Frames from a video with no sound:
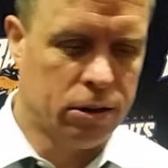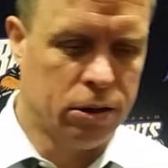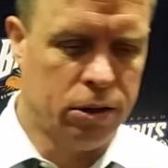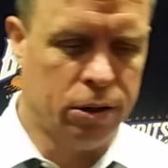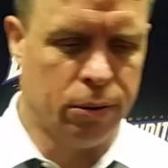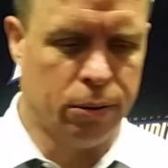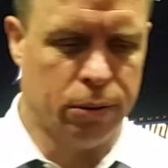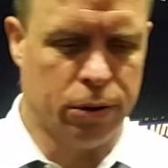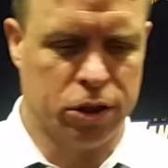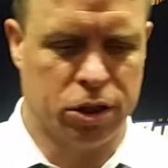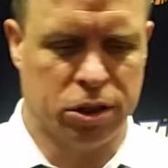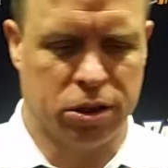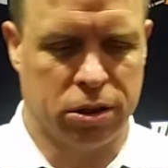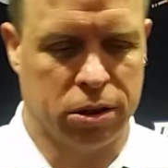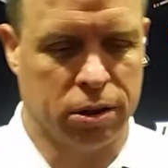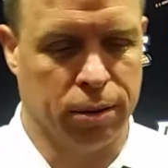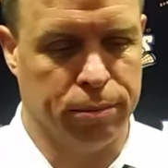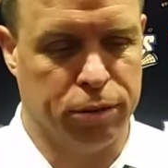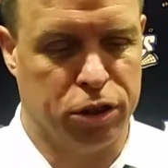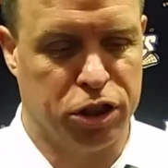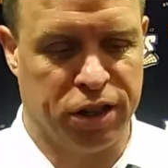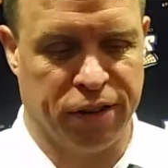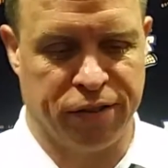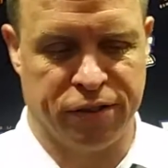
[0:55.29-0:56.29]
there was
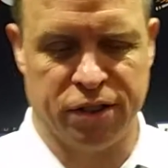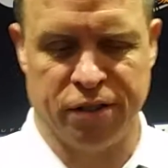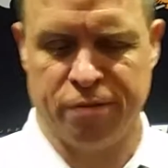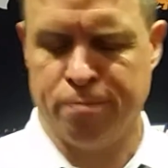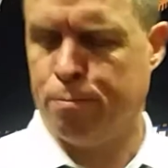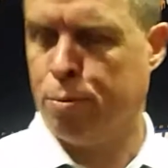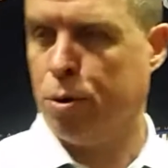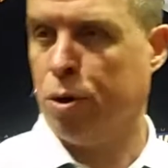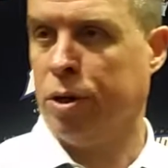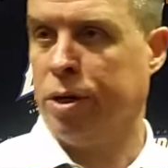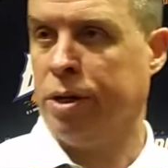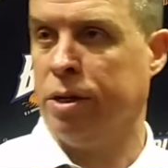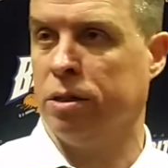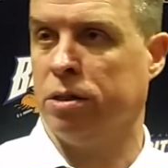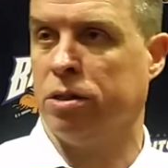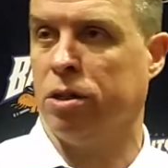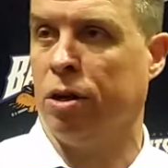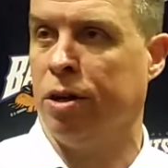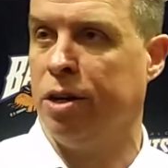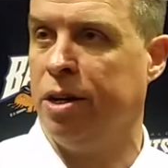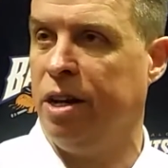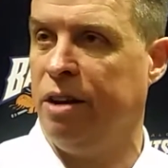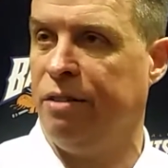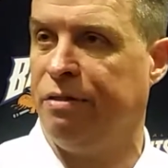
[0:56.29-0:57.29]
some shifts of brilliance
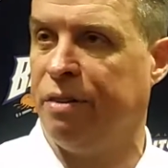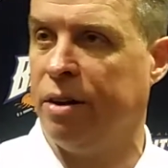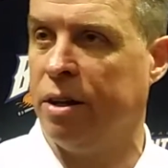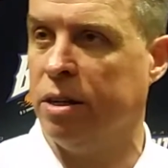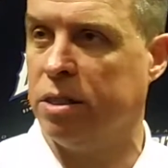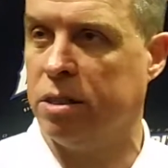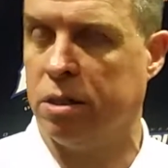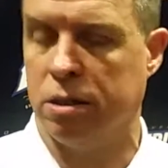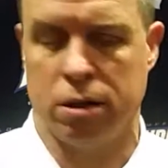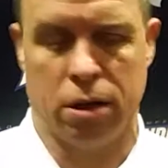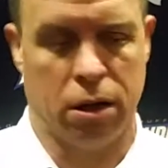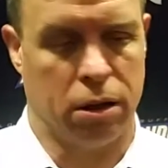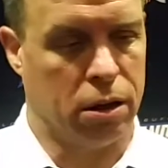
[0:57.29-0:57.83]
on defense.